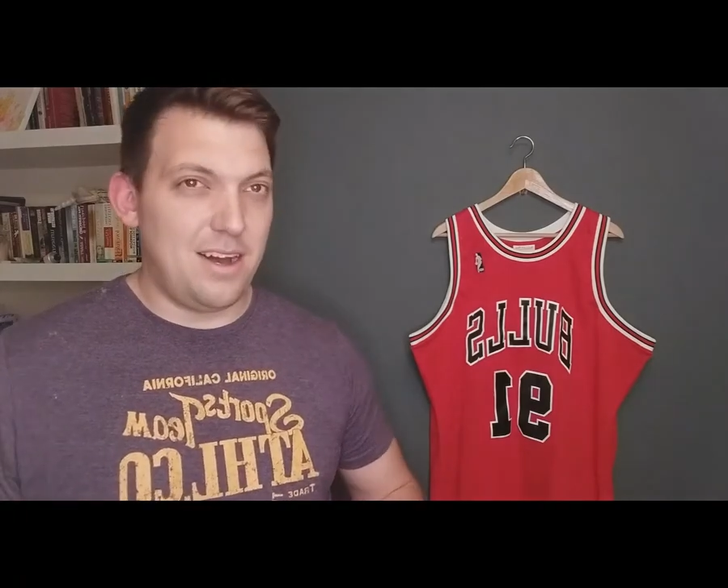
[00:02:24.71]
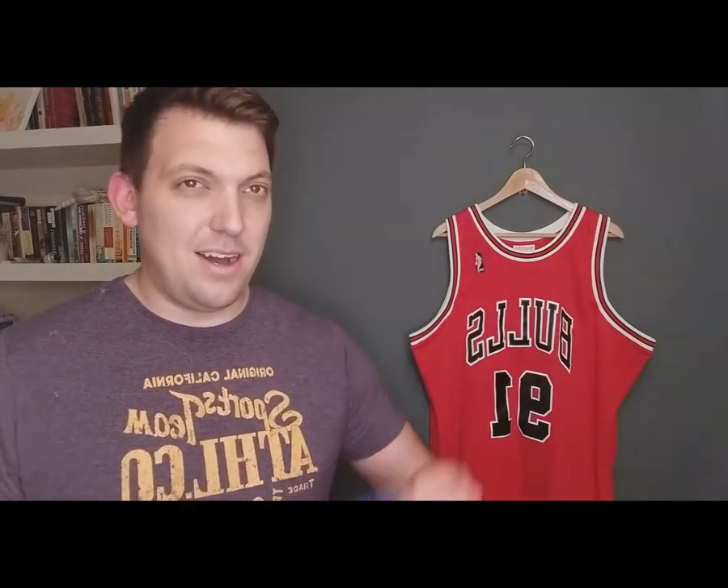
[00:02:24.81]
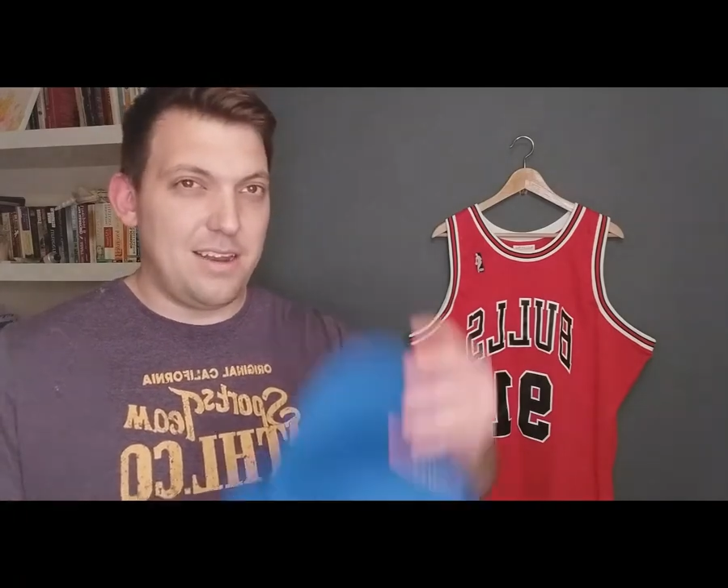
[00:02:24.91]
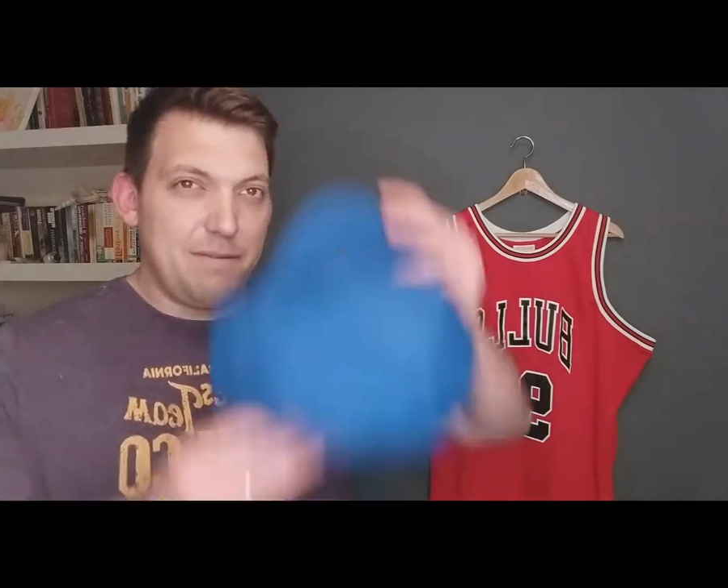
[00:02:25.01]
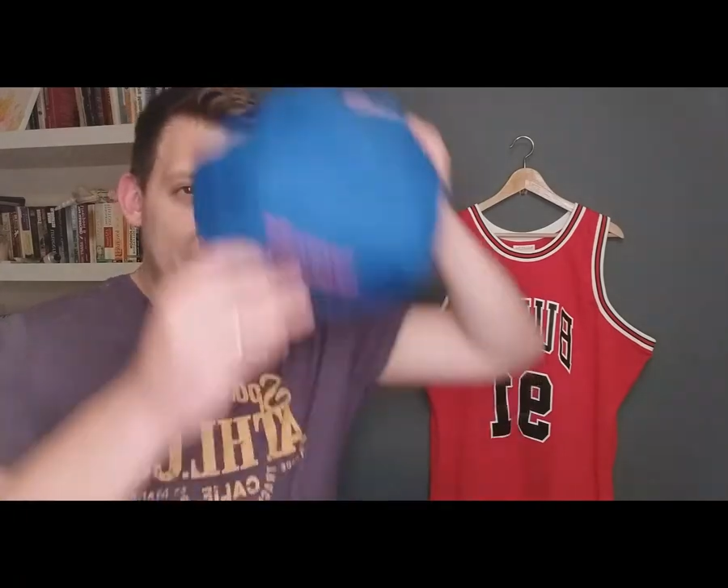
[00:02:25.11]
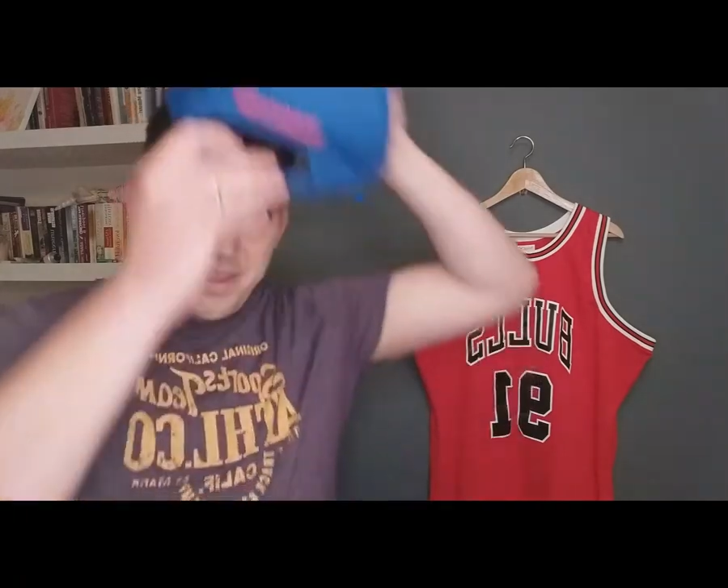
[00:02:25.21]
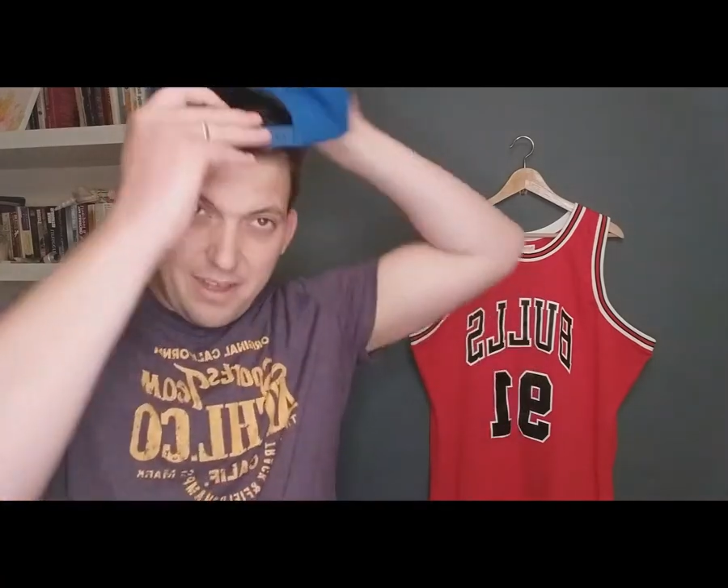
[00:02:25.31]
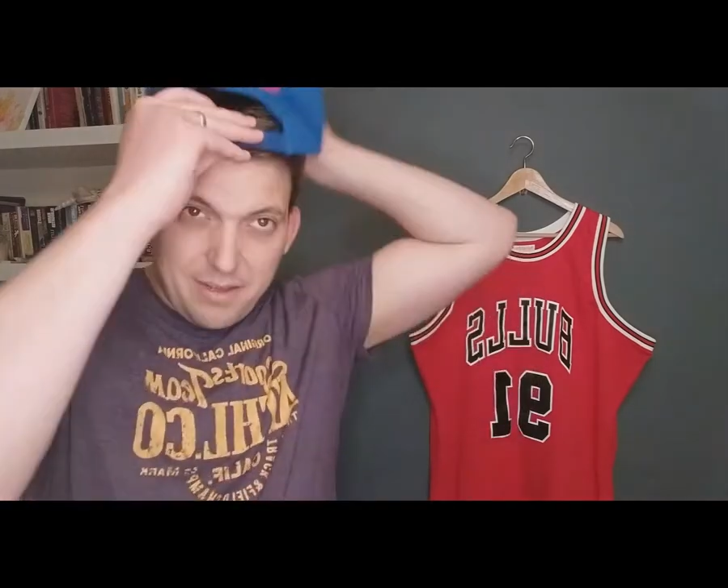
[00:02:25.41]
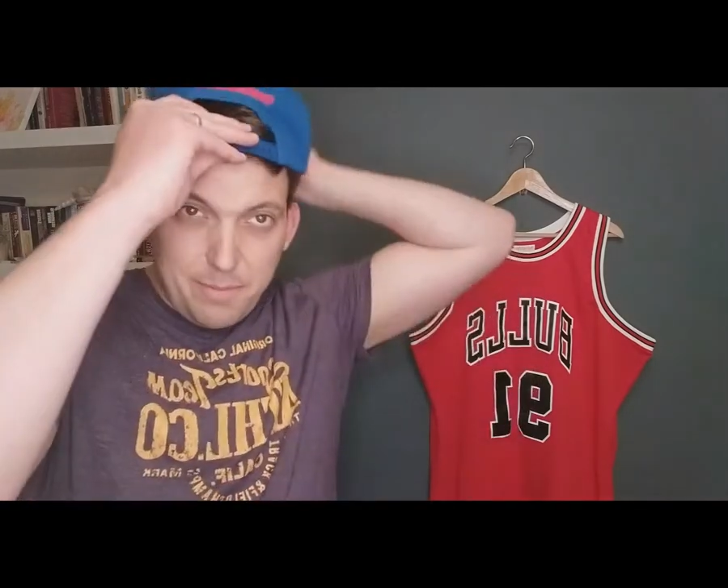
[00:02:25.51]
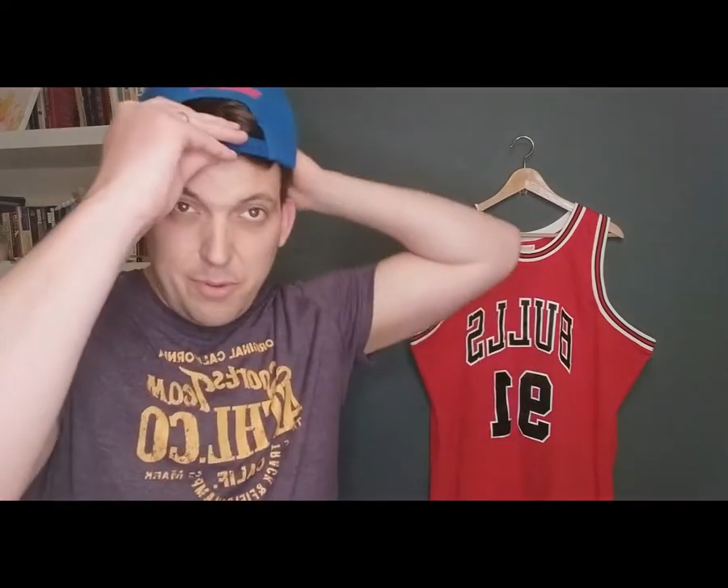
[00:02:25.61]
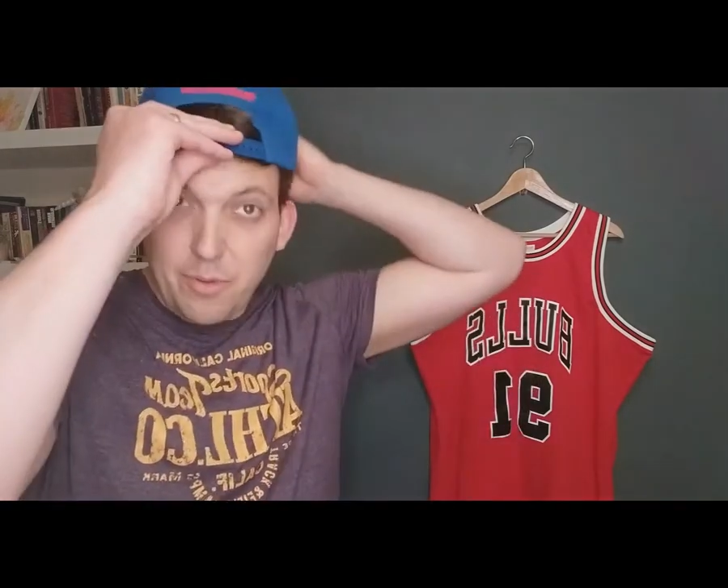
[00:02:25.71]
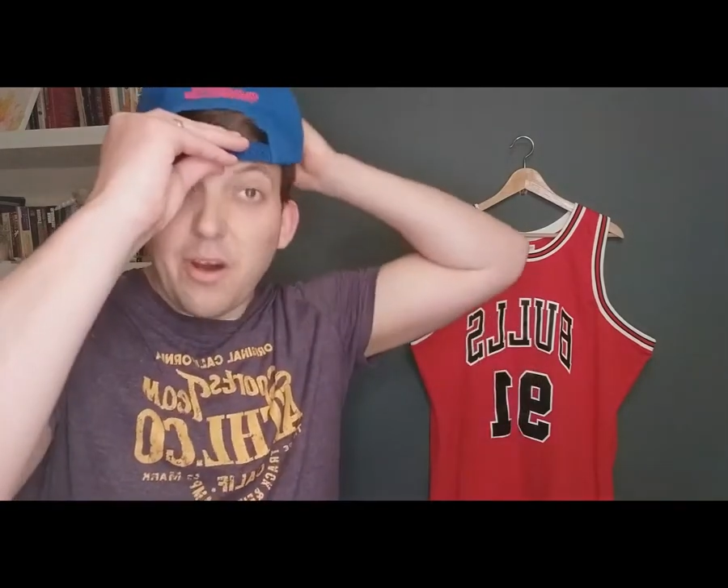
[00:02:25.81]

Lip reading: I don't think I could pull